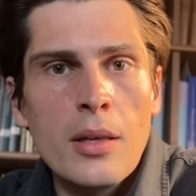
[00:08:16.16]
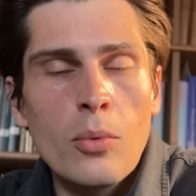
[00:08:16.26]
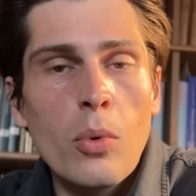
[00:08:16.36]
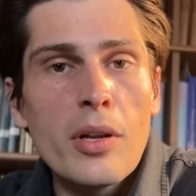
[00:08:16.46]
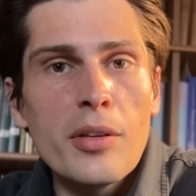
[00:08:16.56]

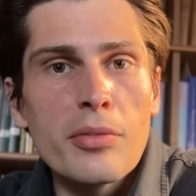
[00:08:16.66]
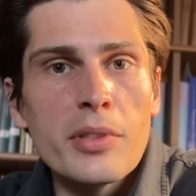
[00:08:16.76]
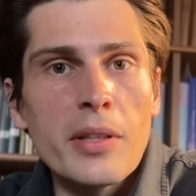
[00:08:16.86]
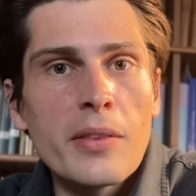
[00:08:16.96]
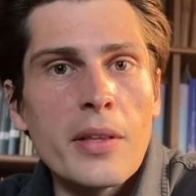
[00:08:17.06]
what if
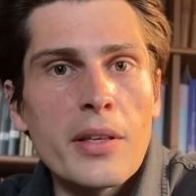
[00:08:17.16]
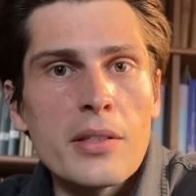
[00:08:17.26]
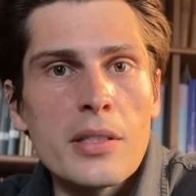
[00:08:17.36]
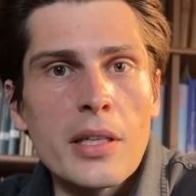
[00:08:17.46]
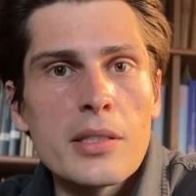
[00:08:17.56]
the
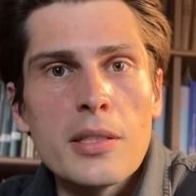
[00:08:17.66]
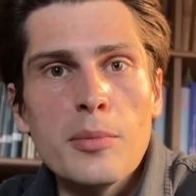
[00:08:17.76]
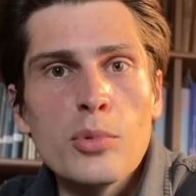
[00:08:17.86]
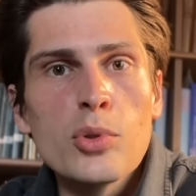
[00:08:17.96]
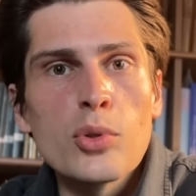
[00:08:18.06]
things that
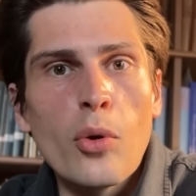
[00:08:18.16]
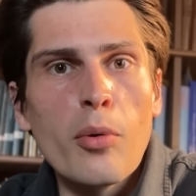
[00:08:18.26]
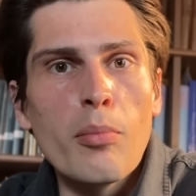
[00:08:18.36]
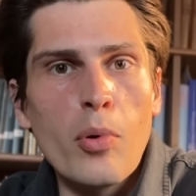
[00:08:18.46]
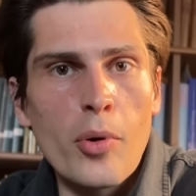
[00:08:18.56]
seem so
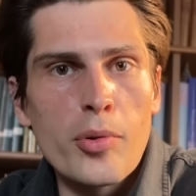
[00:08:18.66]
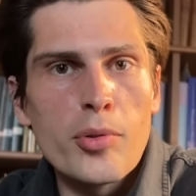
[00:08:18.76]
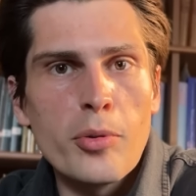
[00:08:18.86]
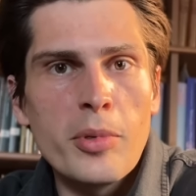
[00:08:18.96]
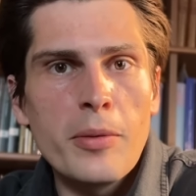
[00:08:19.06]
important
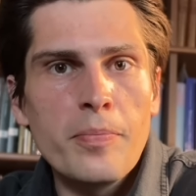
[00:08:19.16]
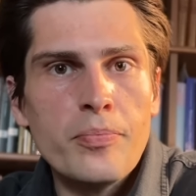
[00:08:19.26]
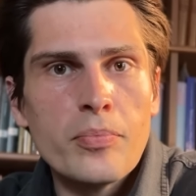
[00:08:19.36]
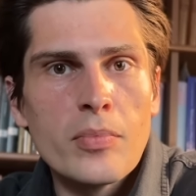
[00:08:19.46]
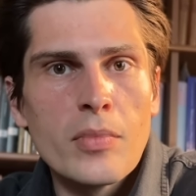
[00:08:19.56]
to me,
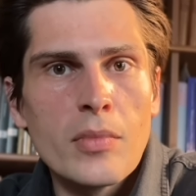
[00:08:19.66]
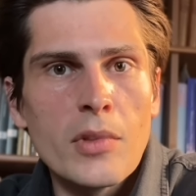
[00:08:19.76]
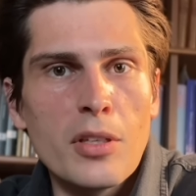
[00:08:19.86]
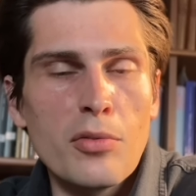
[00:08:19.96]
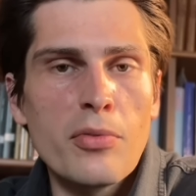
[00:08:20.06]

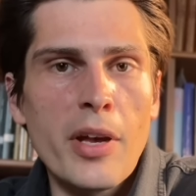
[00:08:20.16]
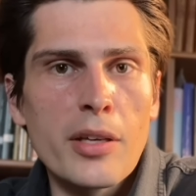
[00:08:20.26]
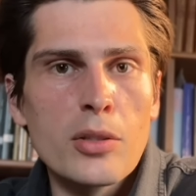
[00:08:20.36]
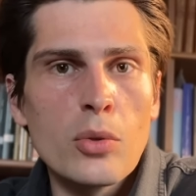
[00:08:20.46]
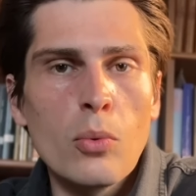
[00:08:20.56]
in
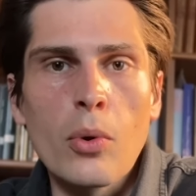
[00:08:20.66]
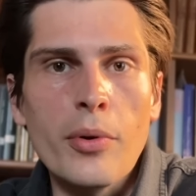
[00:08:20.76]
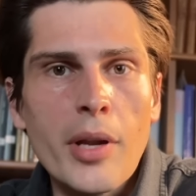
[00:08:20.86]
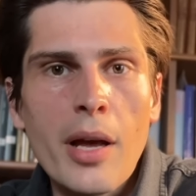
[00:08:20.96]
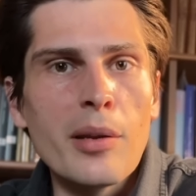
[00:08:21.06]
fact, were
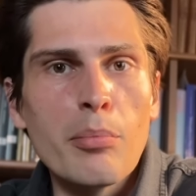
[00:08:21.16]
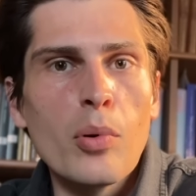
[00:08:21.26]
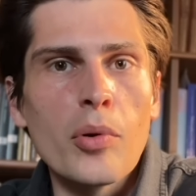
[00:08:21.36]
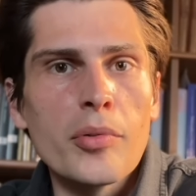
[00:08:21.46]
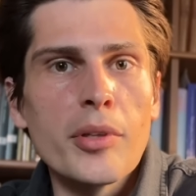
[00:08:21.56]
not
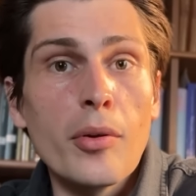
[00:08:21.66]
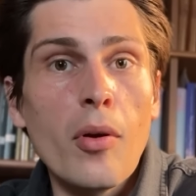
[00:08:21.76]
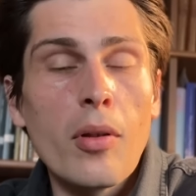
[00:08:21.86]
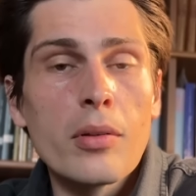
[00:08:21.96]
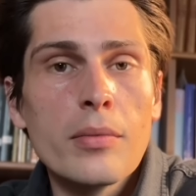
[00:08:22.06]
important at
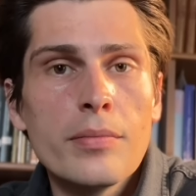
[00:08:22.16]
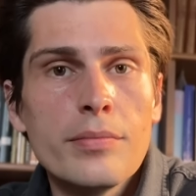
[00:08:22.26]
all?